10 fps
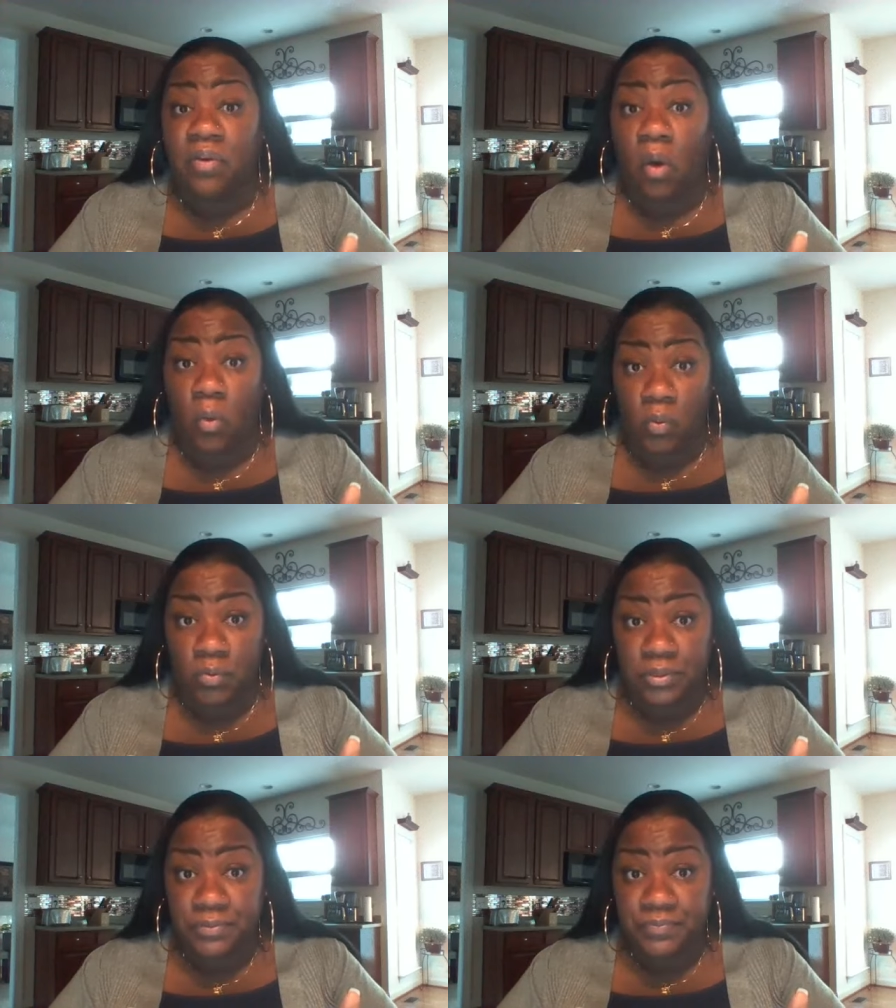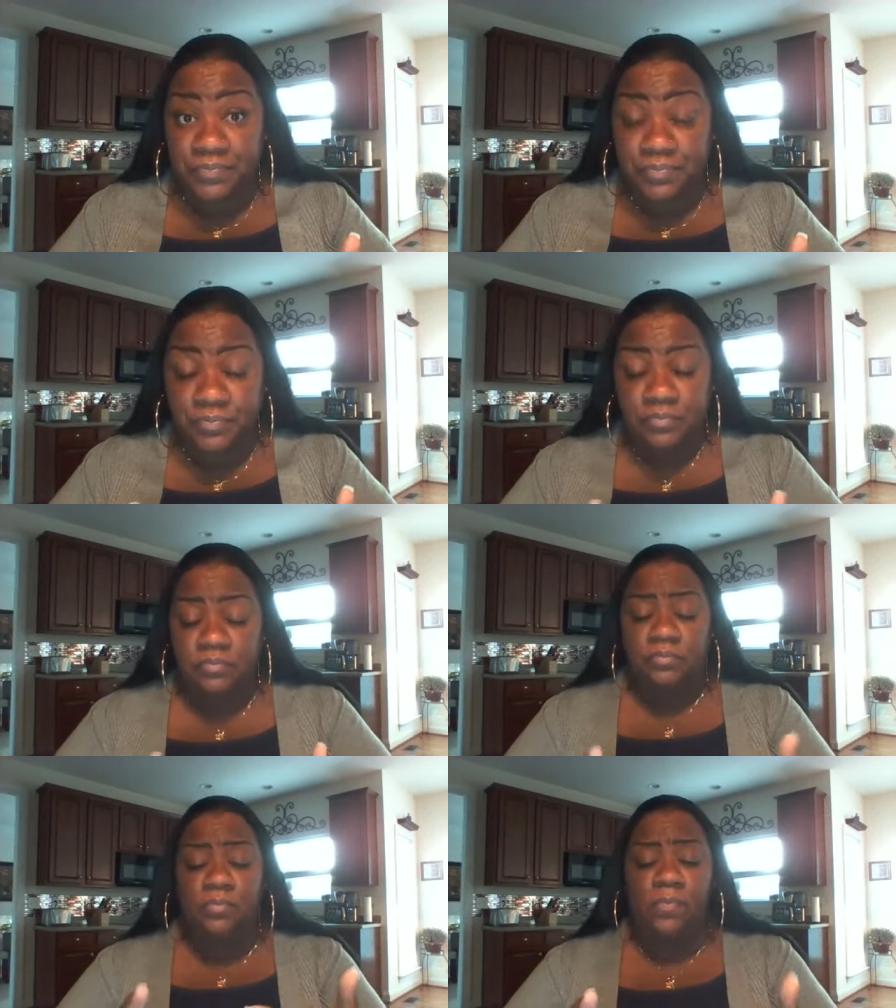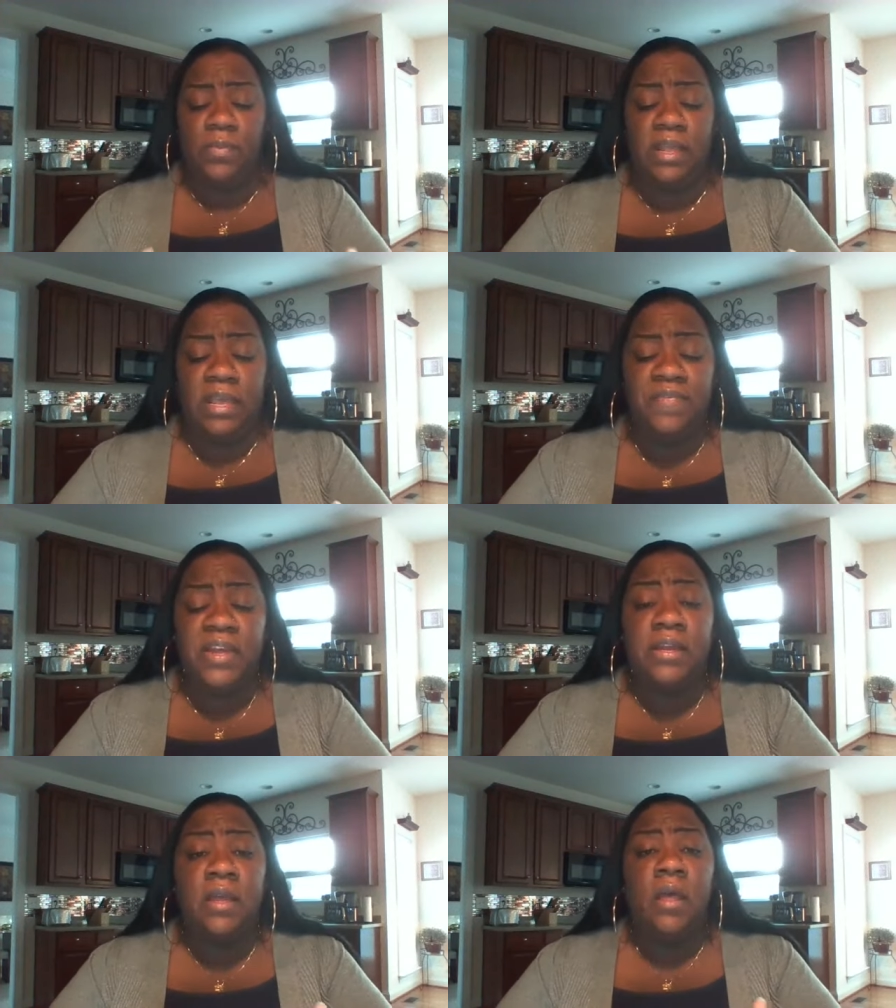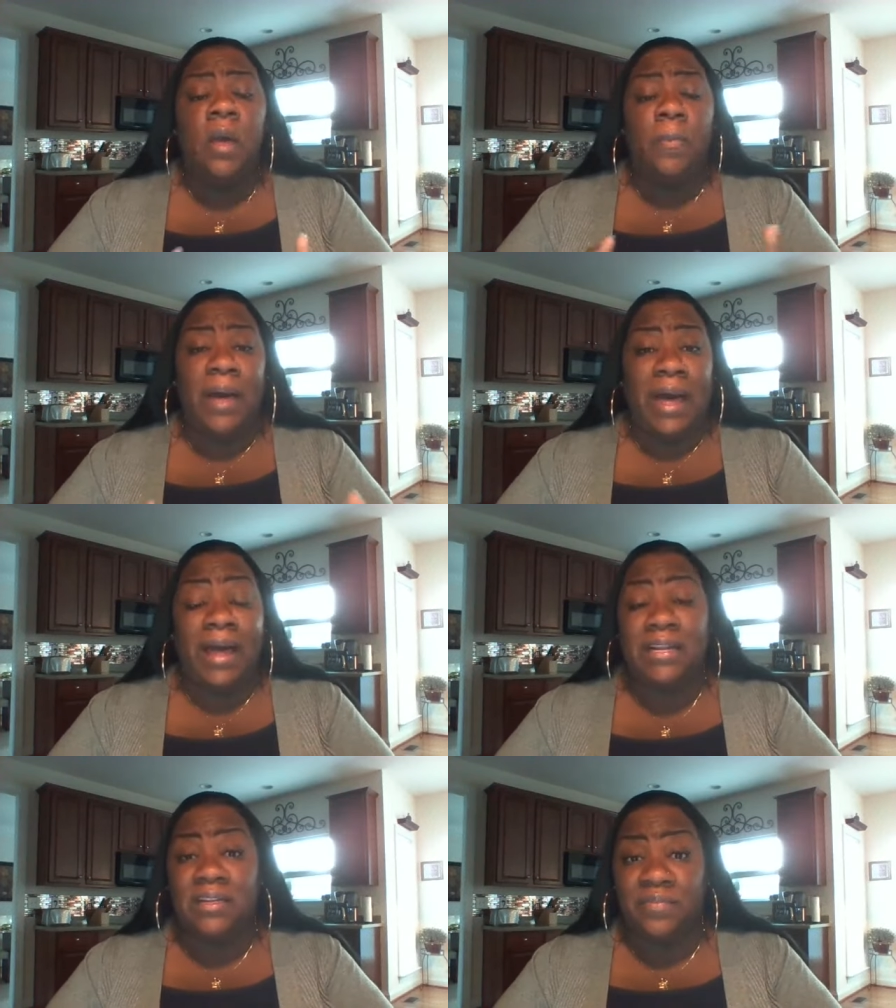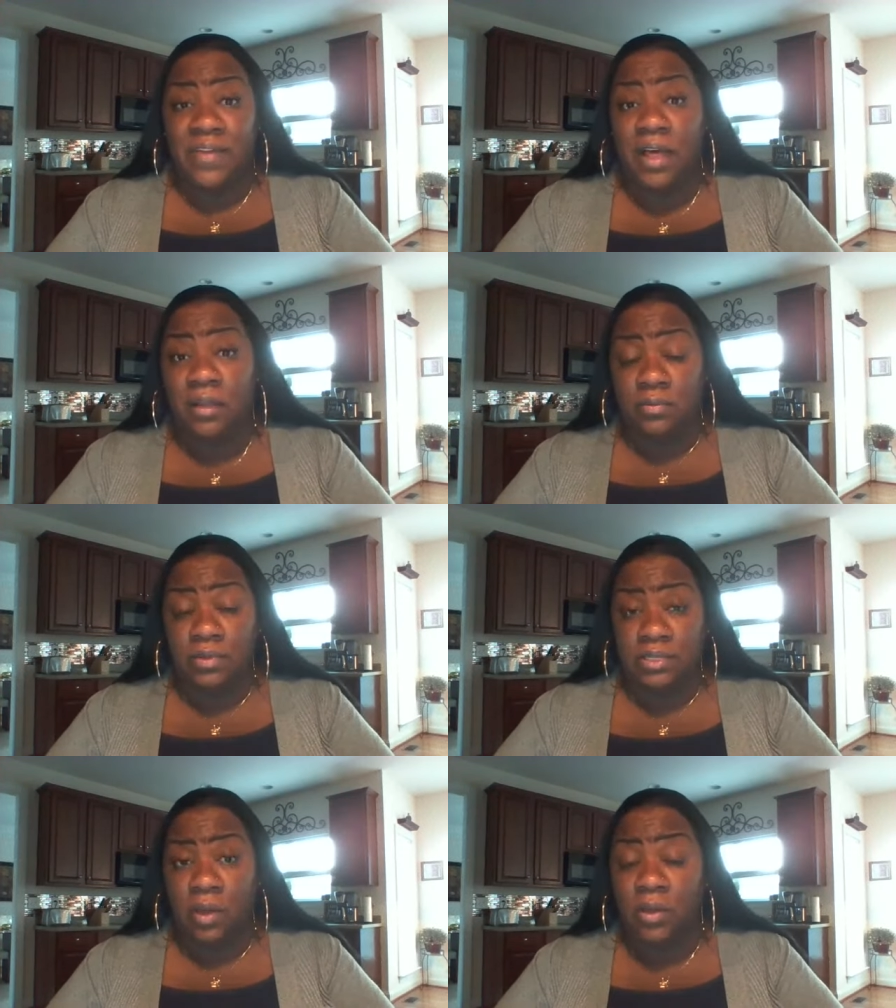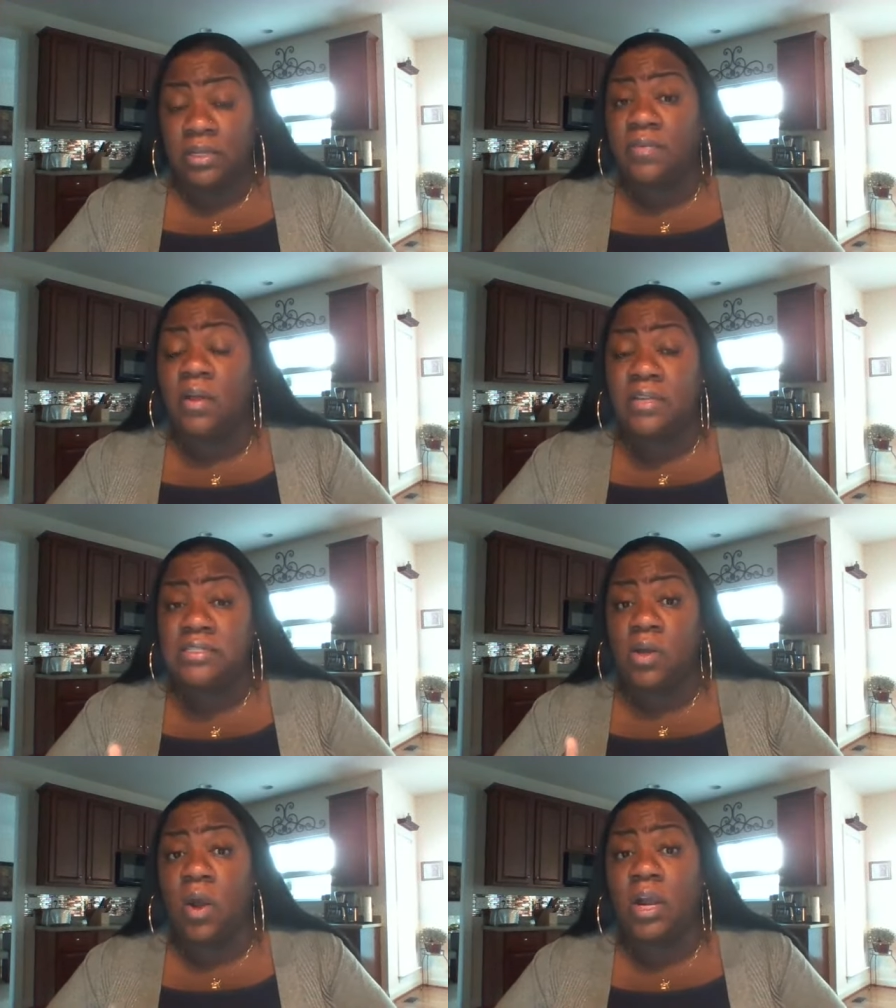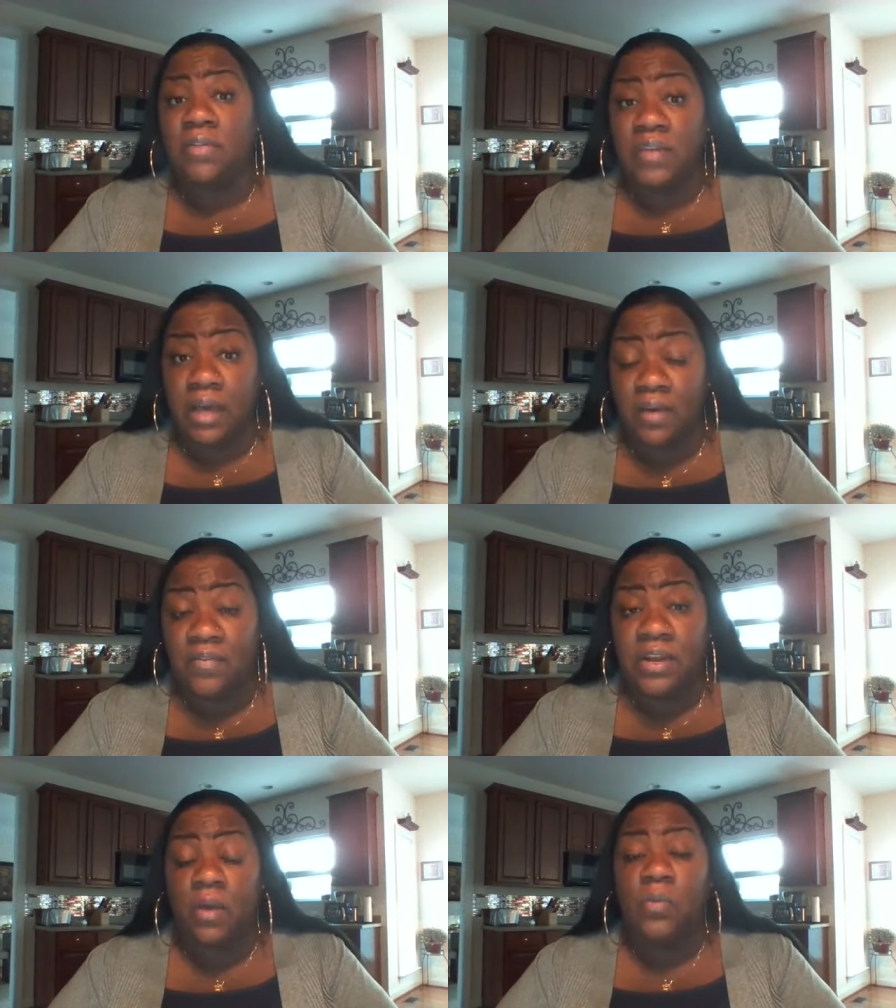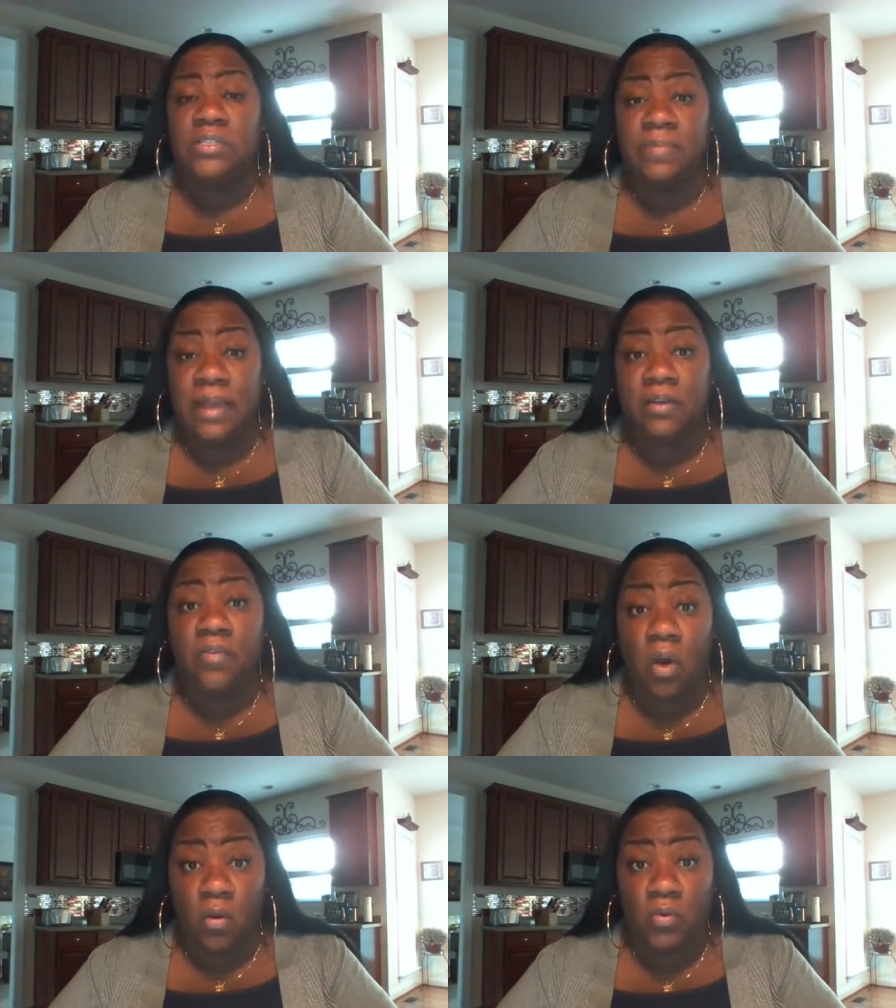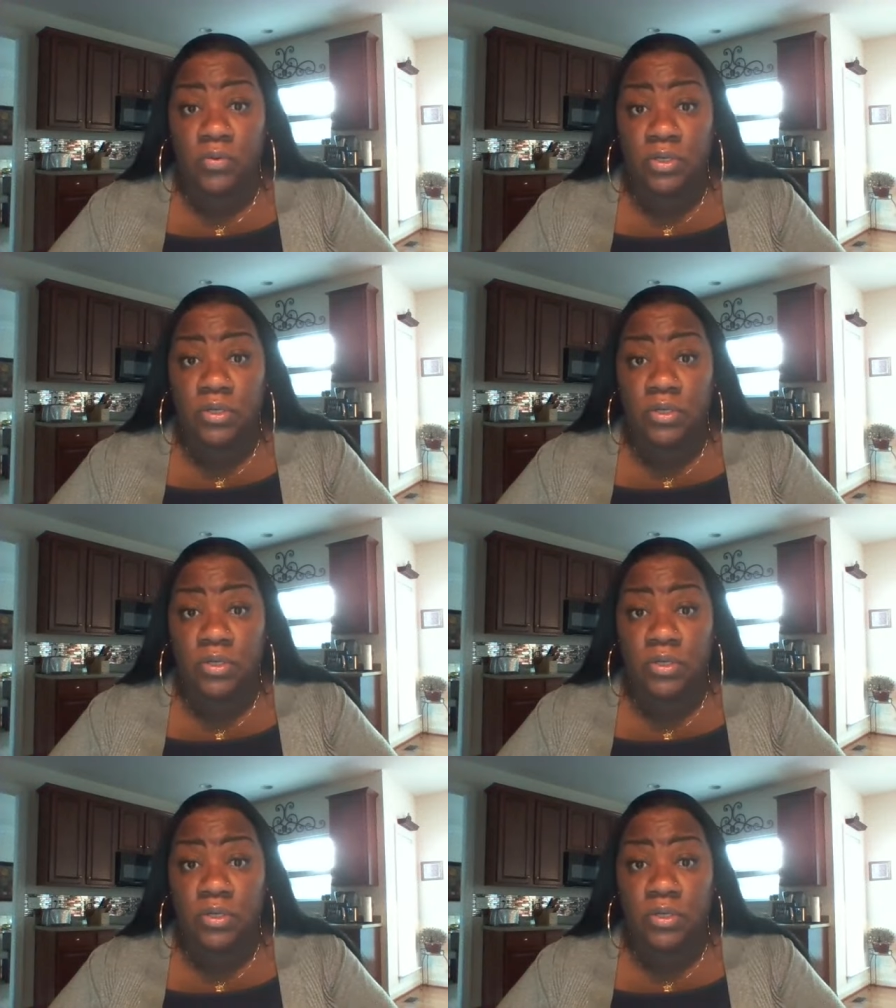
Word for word: of gold. Even behind the veil with the Holy of Holies, the Ark of the Covenant was made of gold.